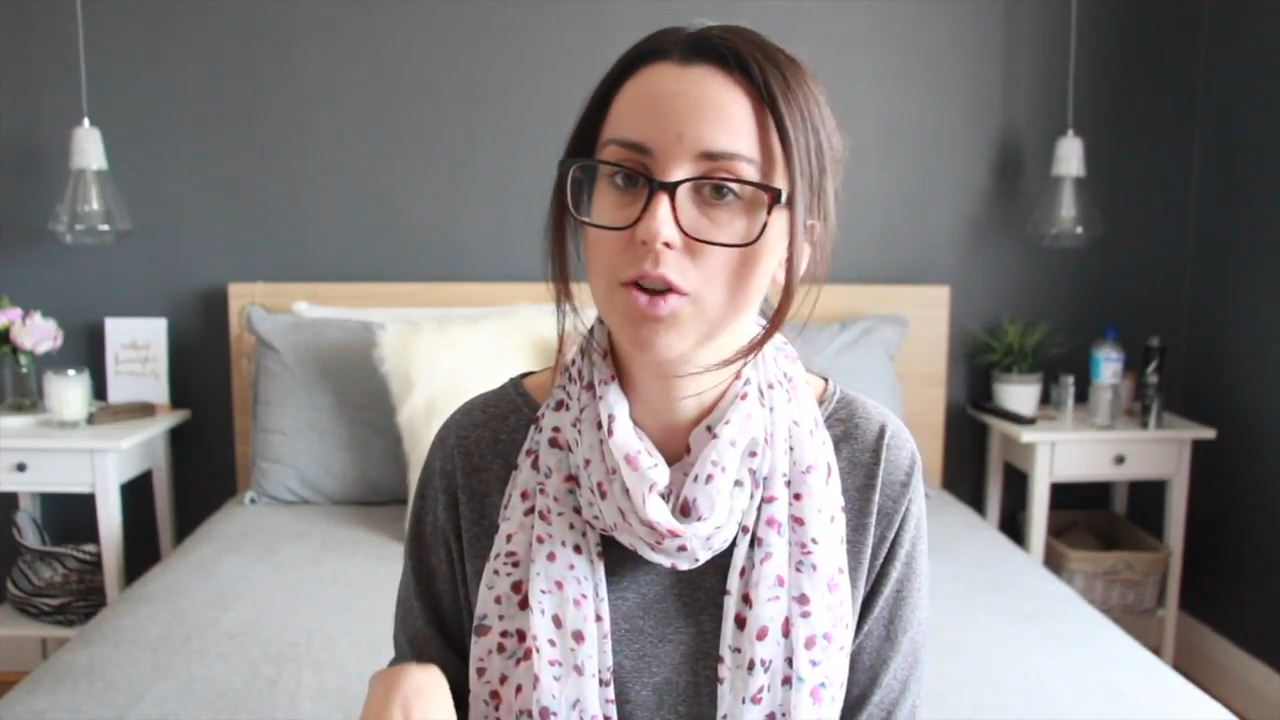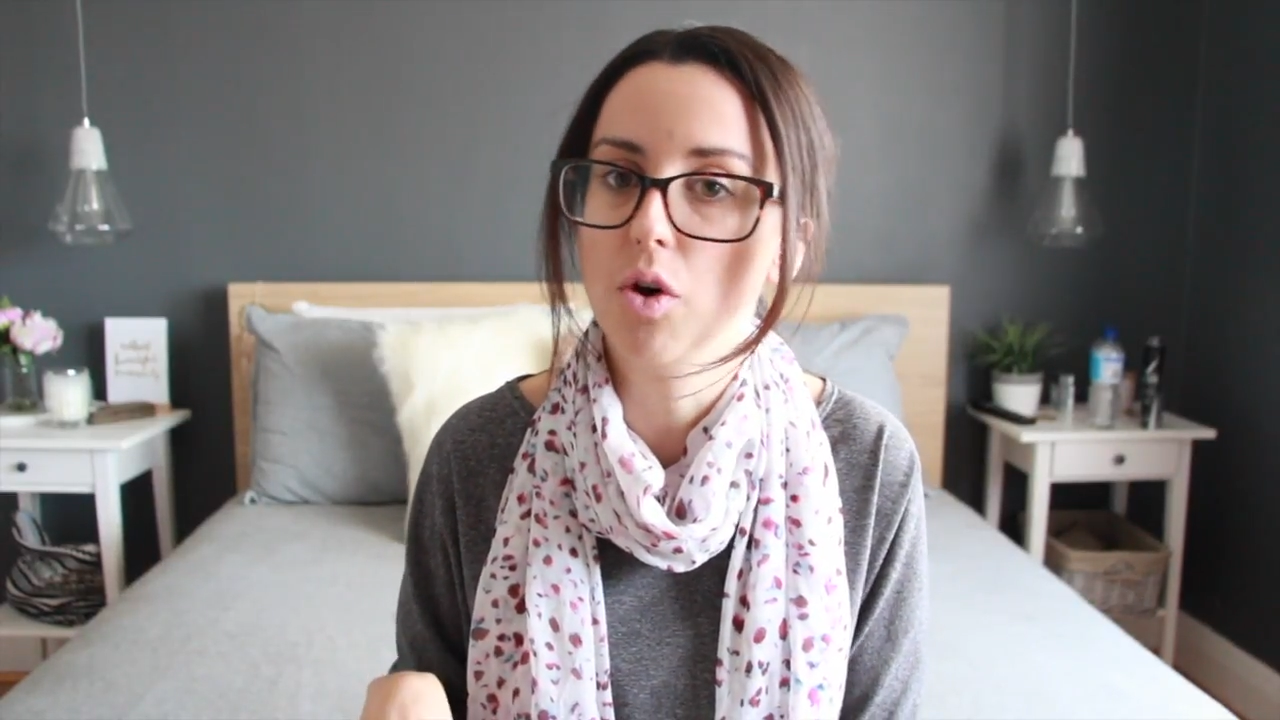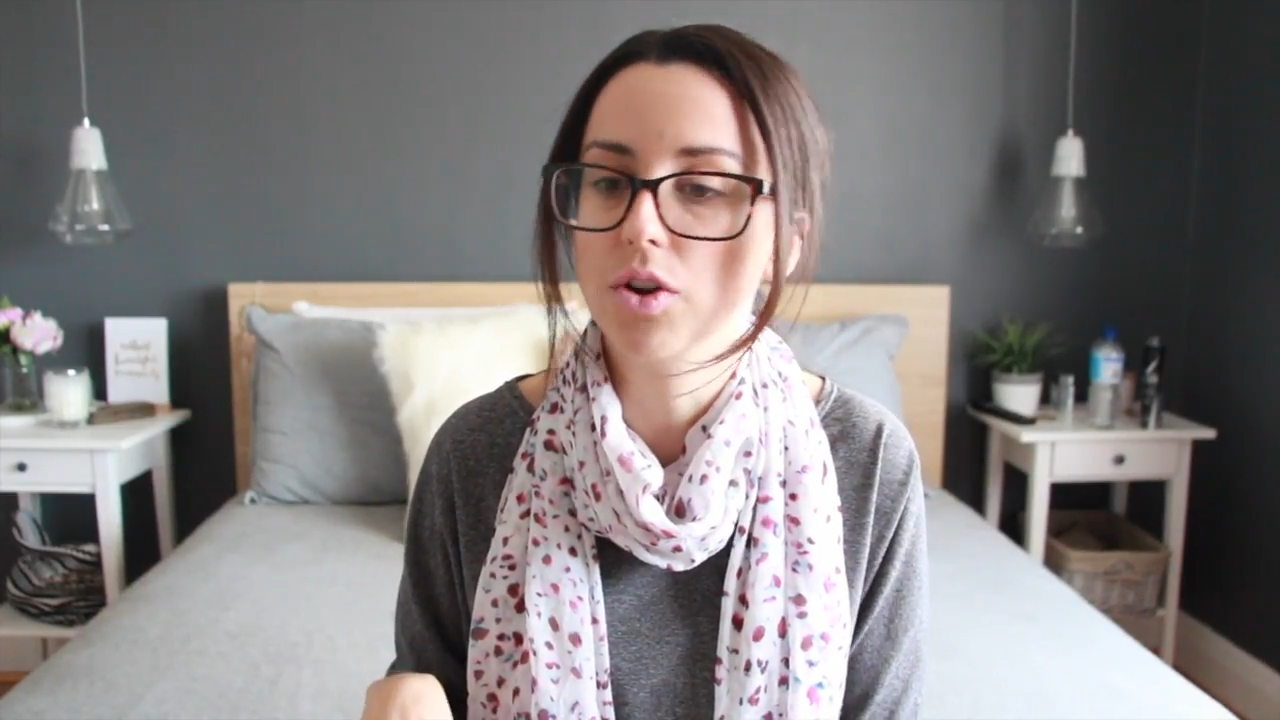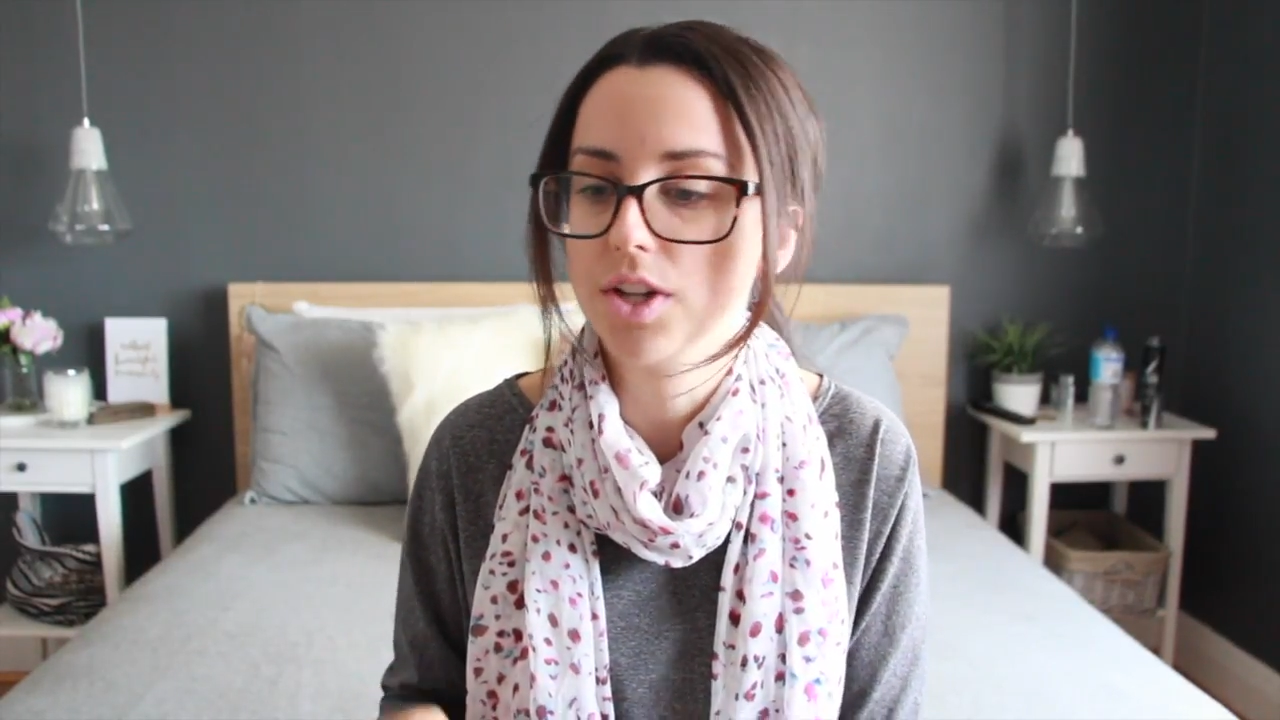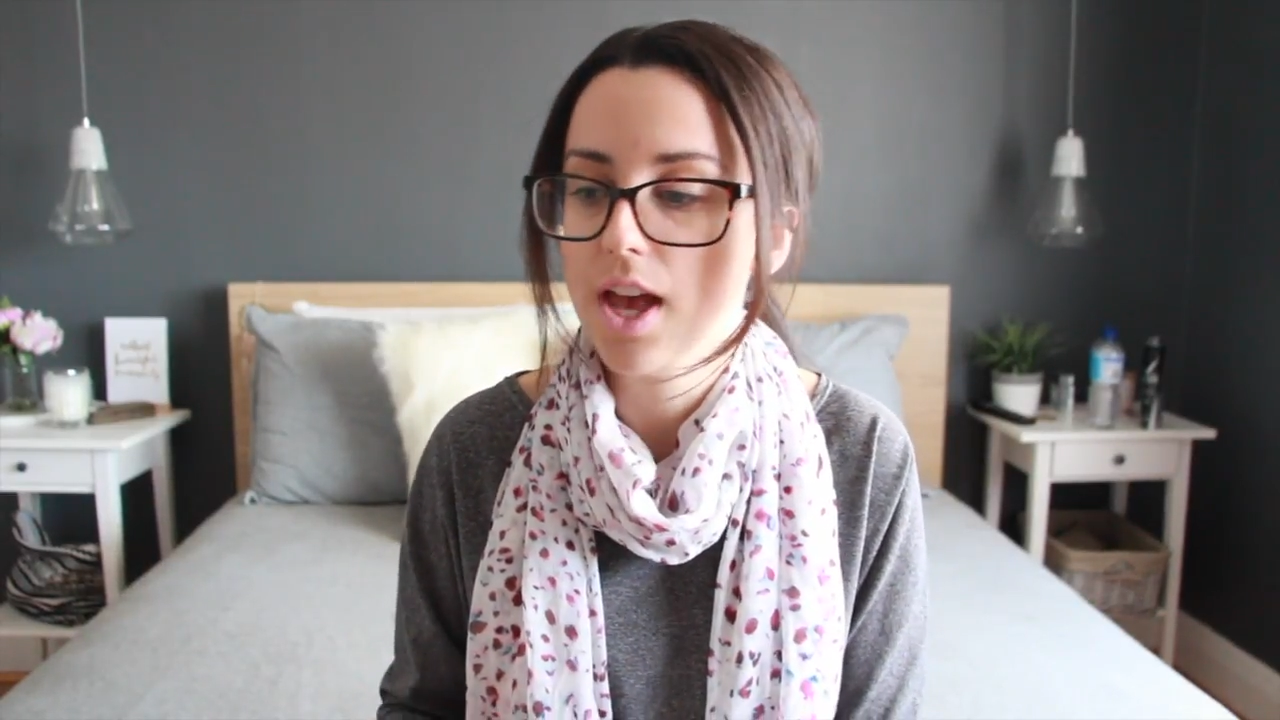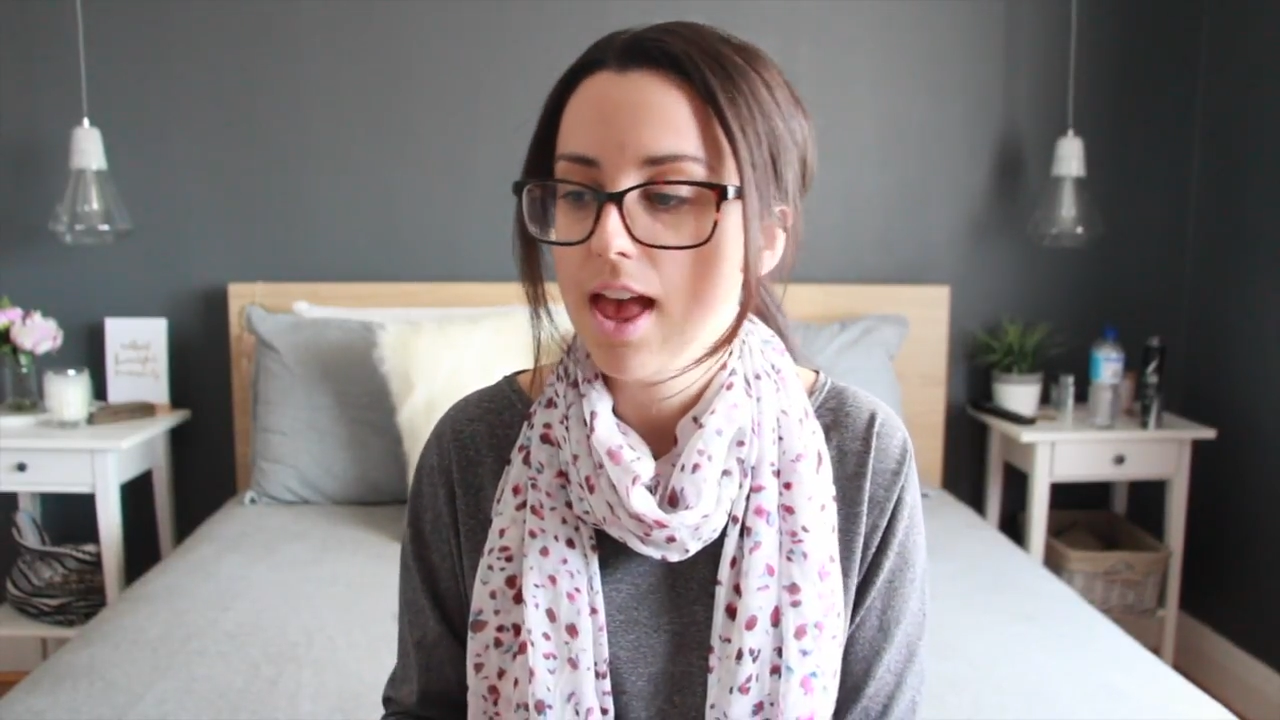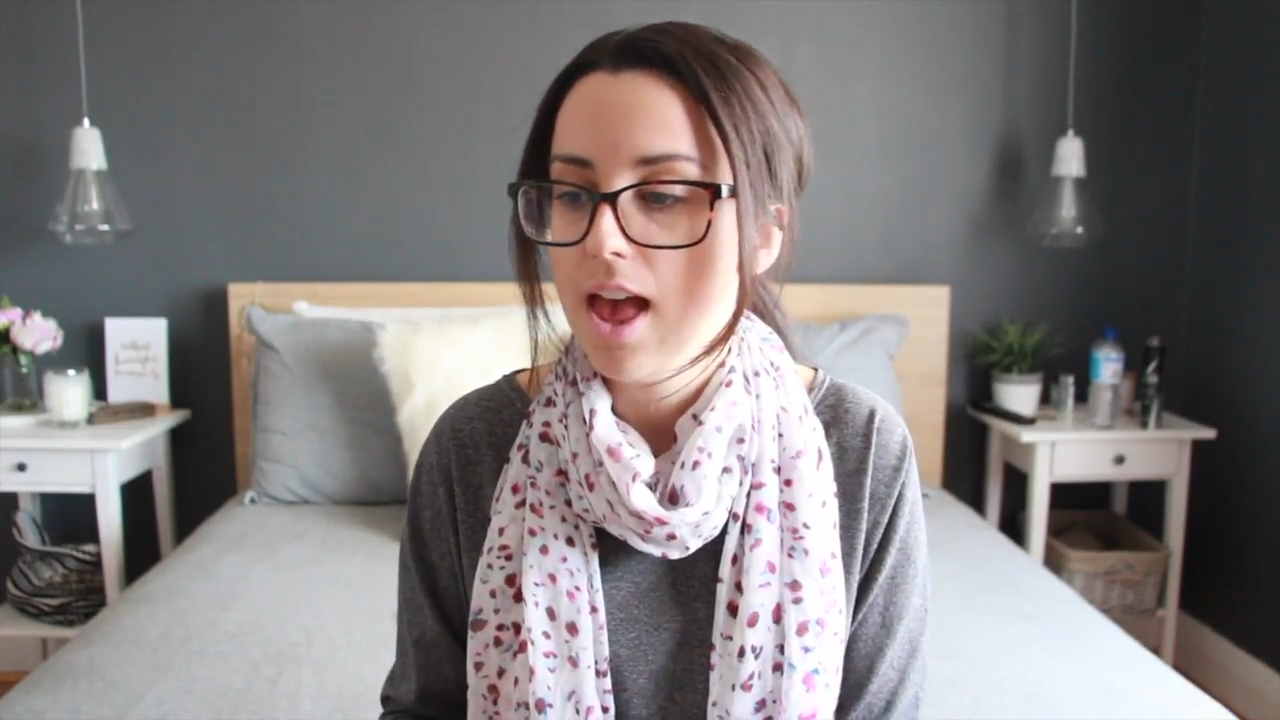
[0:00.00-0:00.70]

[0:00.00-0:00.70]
not.